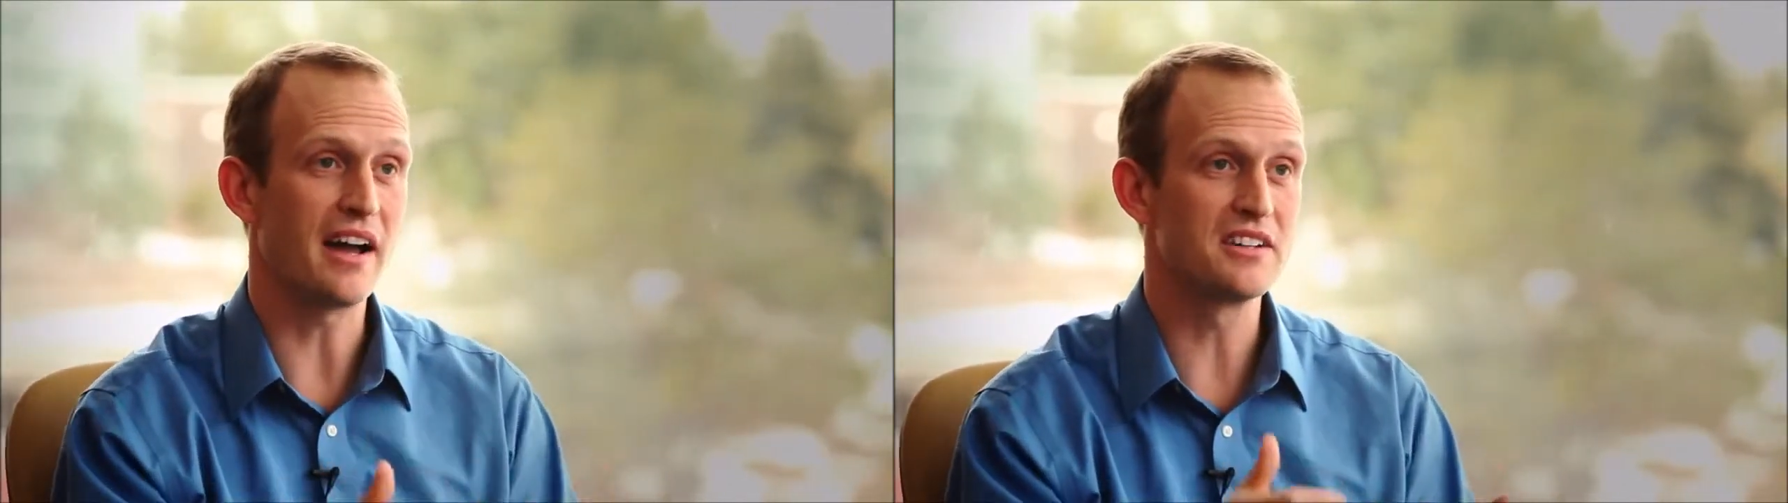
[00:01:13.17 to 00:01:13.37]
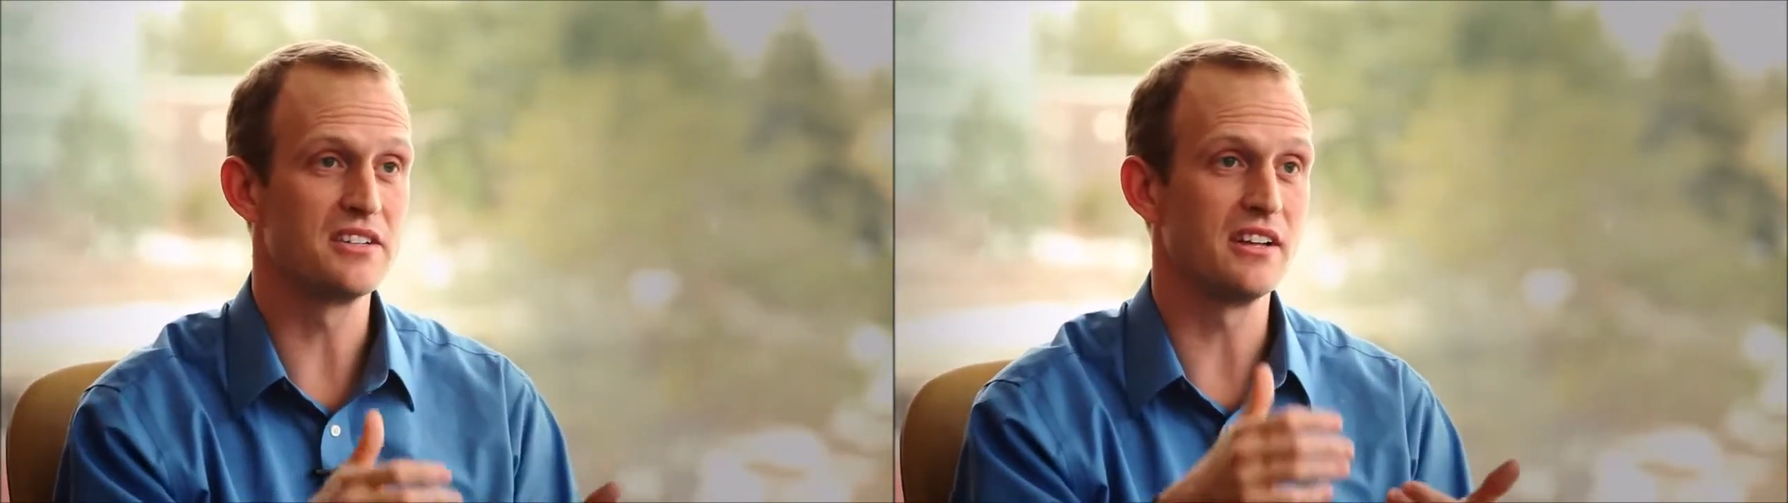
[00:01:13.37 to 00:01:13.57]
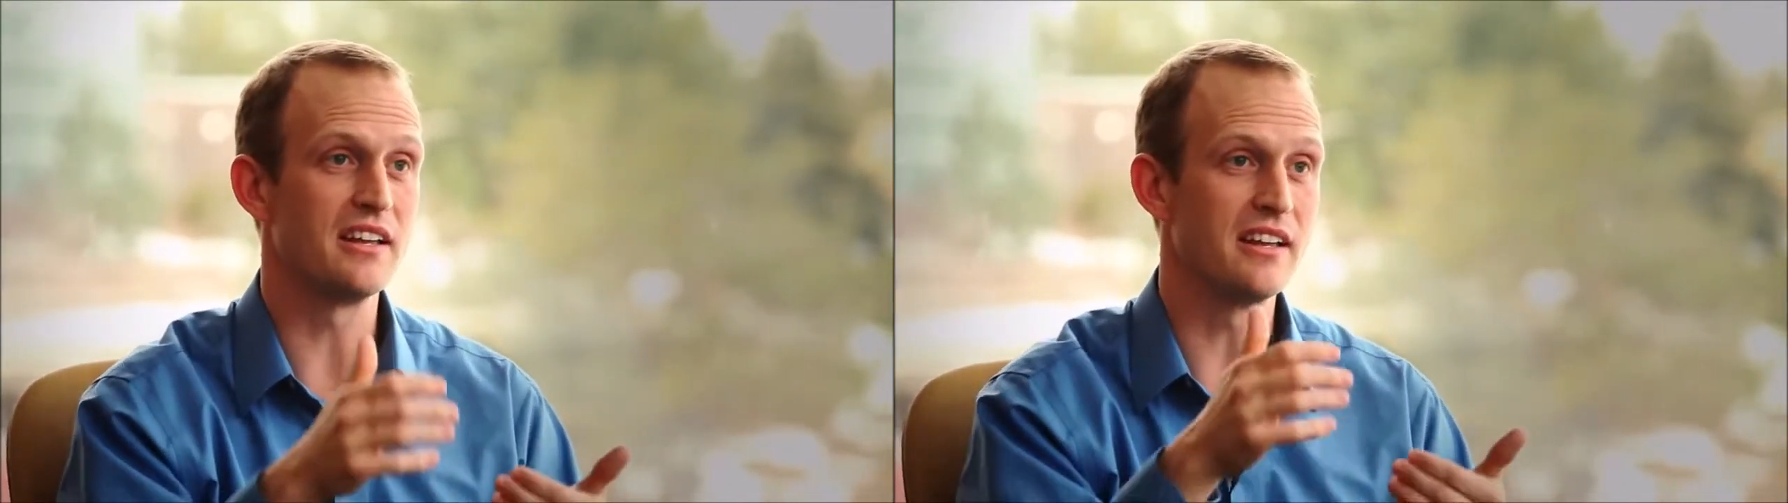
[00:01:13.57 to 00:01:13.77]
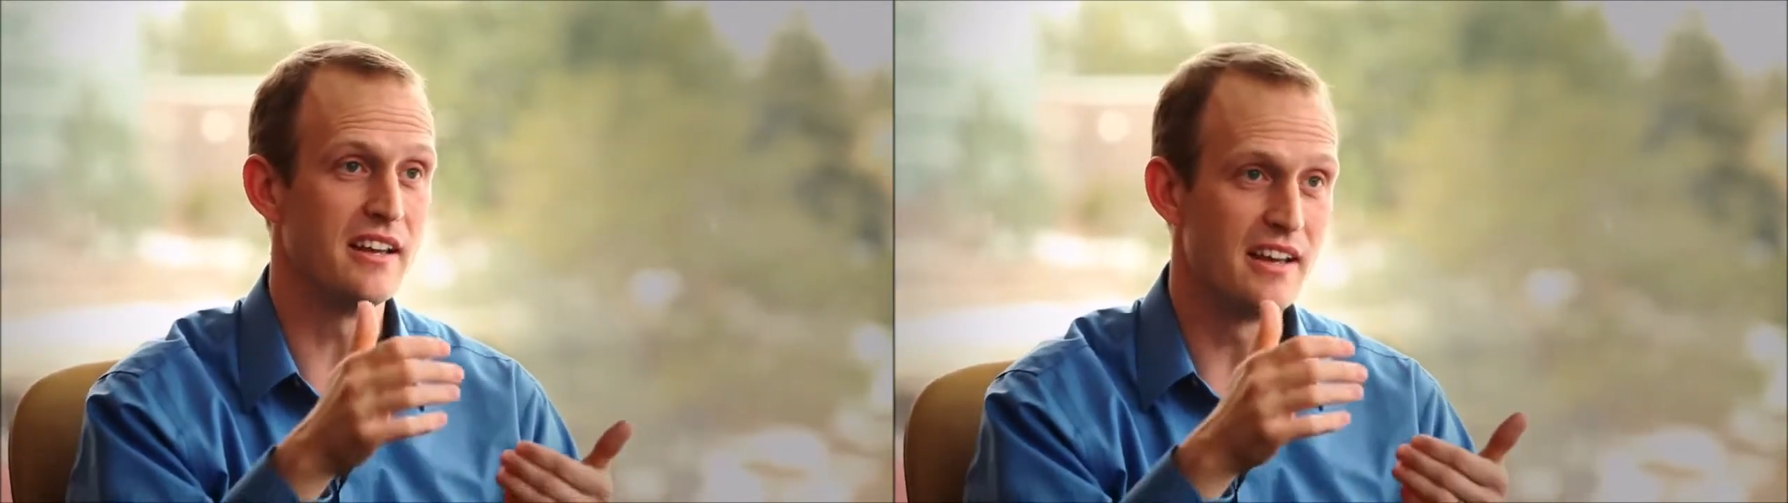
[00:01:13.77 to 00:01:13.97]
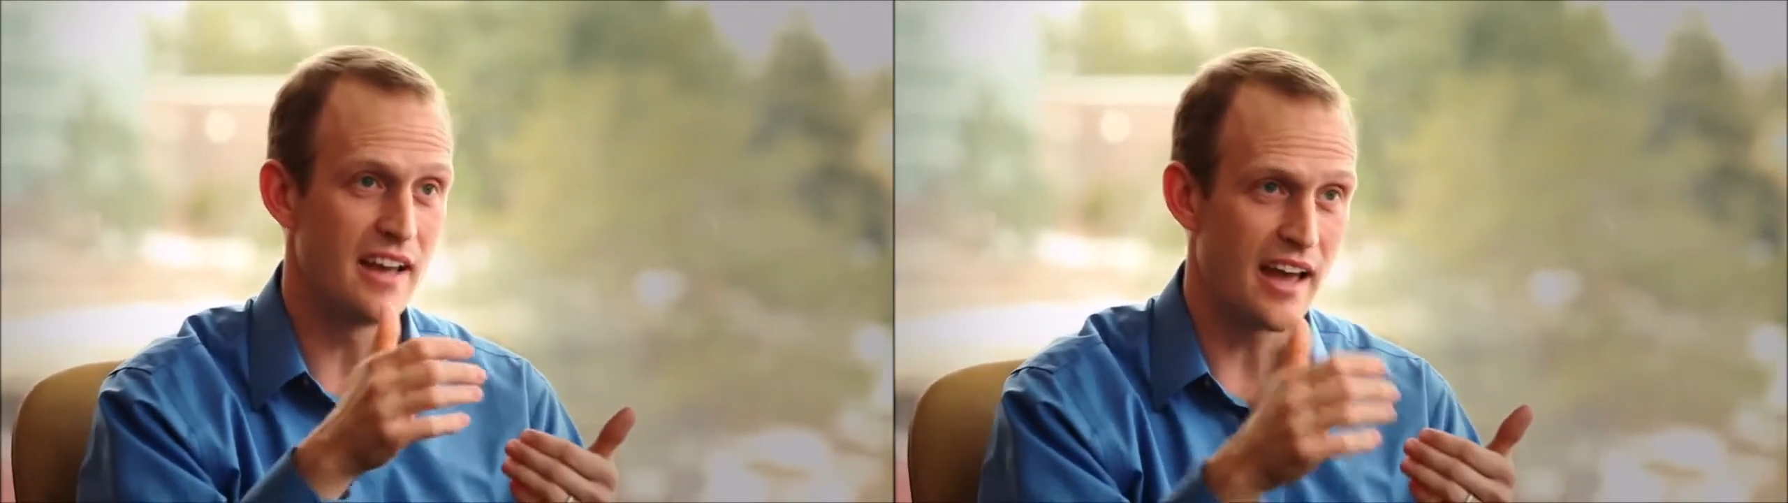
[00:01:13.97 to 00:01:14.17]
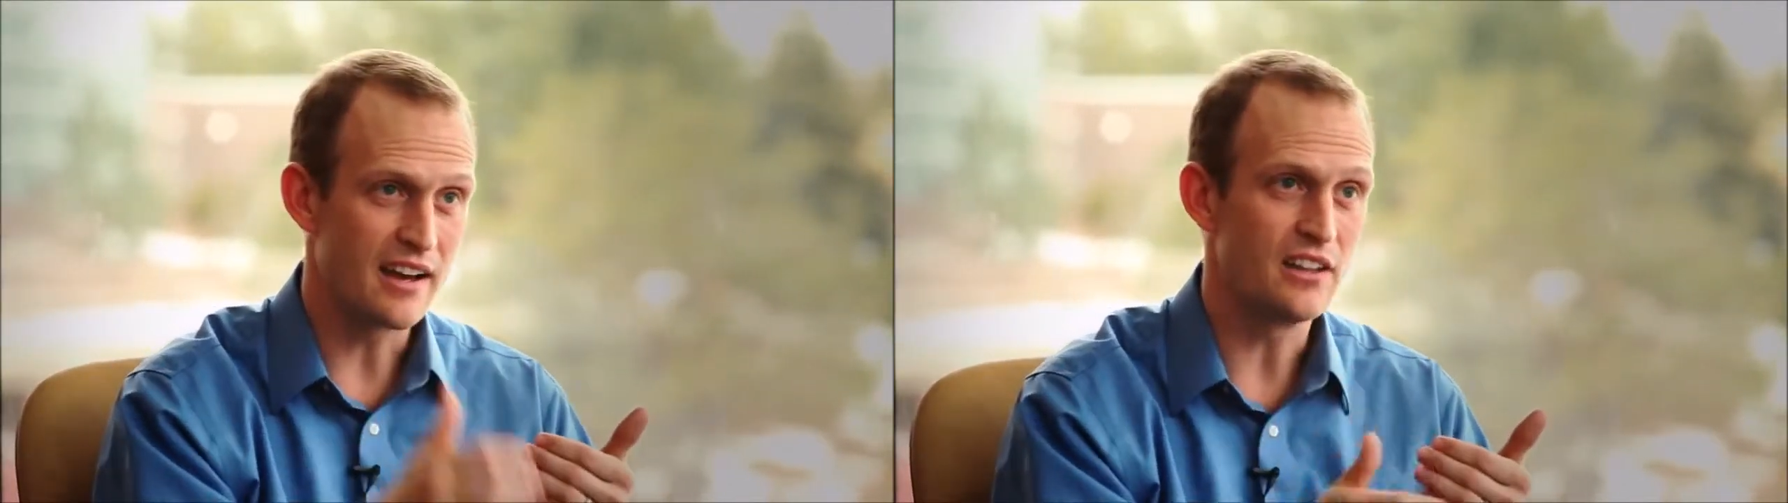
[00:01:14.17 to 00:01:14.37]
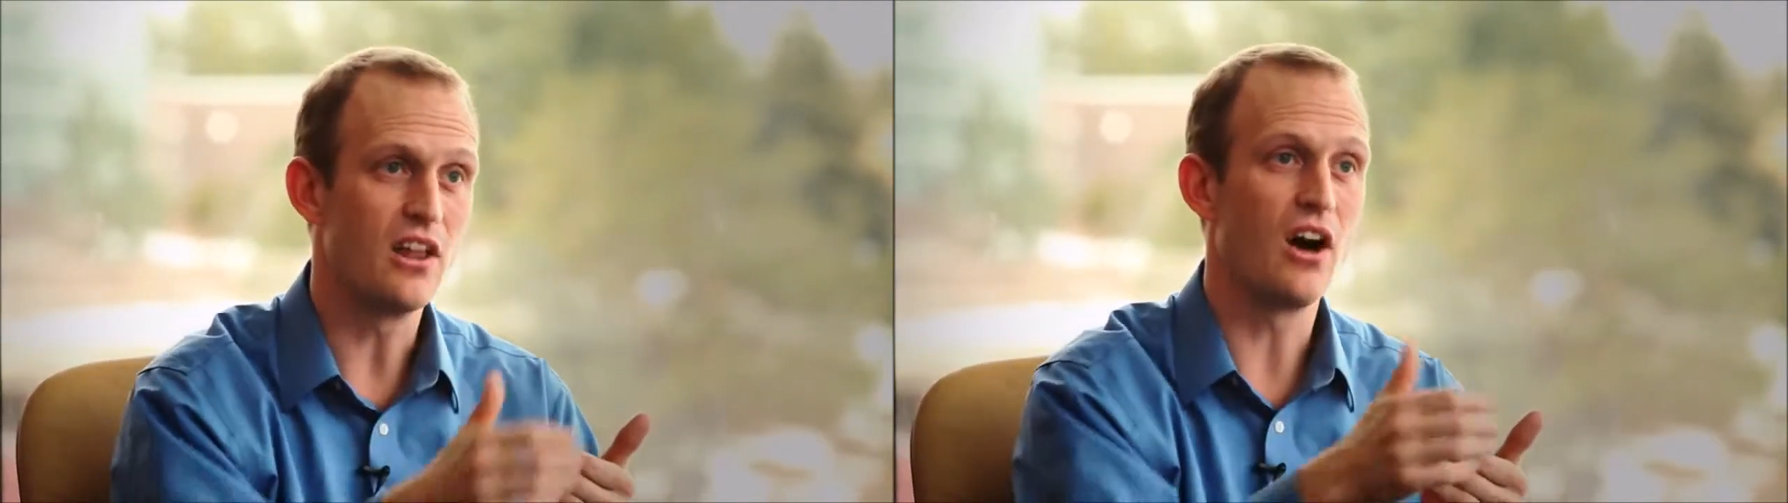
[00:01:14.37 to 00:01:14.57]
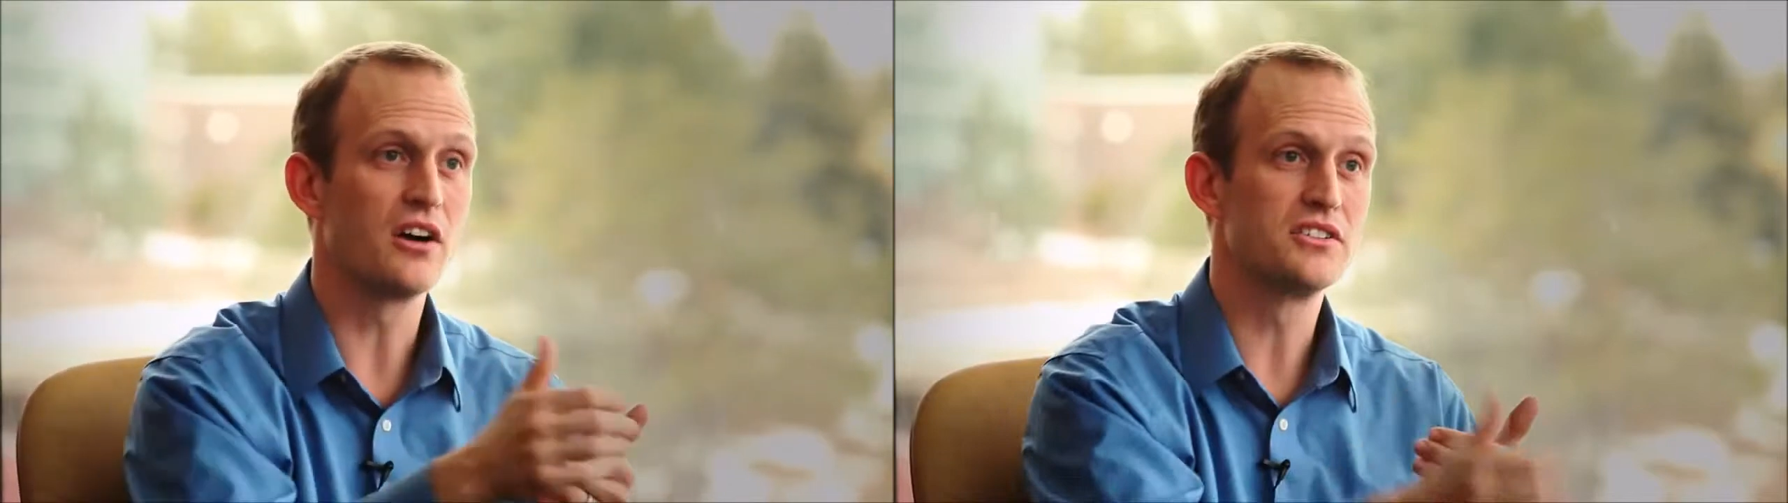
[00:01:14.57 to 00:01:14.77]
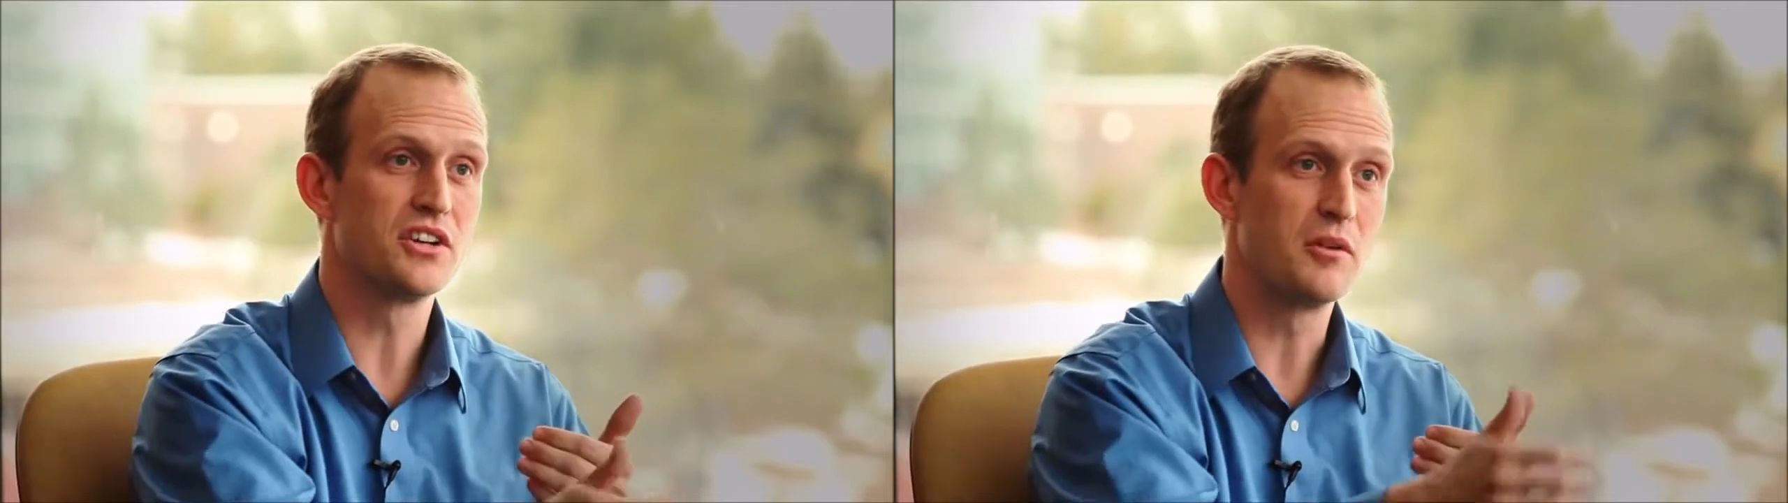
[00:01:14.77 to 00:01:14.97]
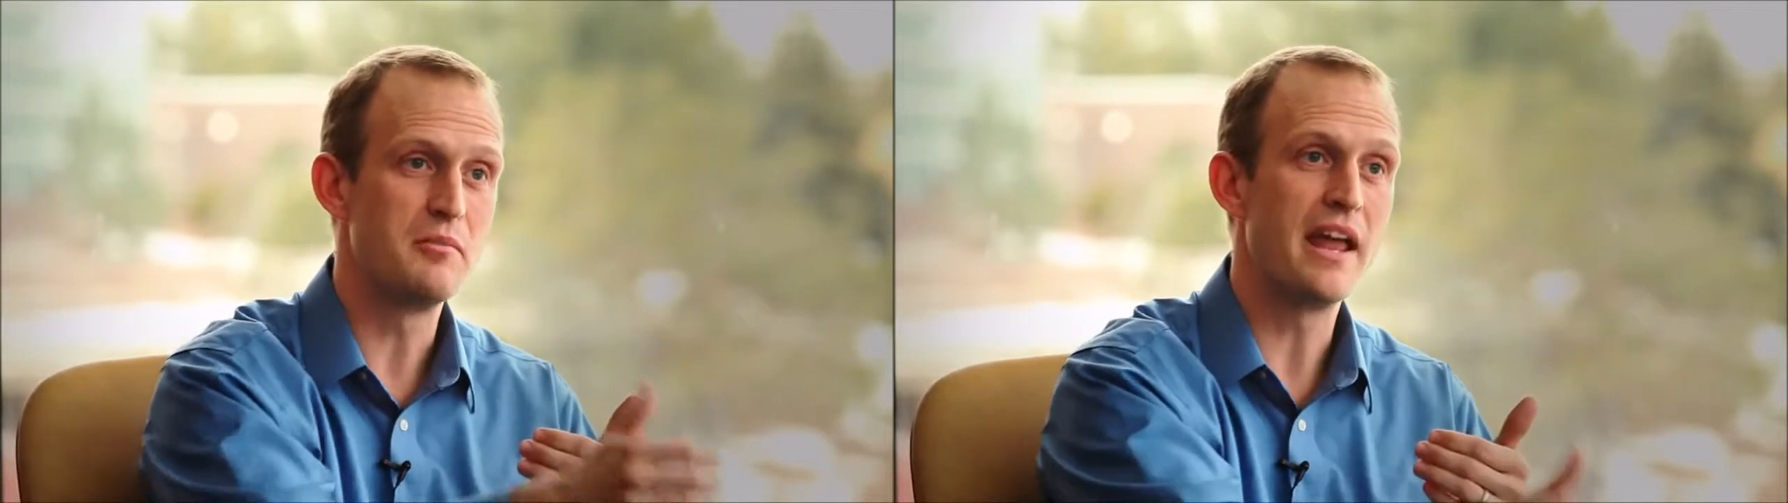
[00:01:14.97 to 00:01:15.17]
actually had a long-term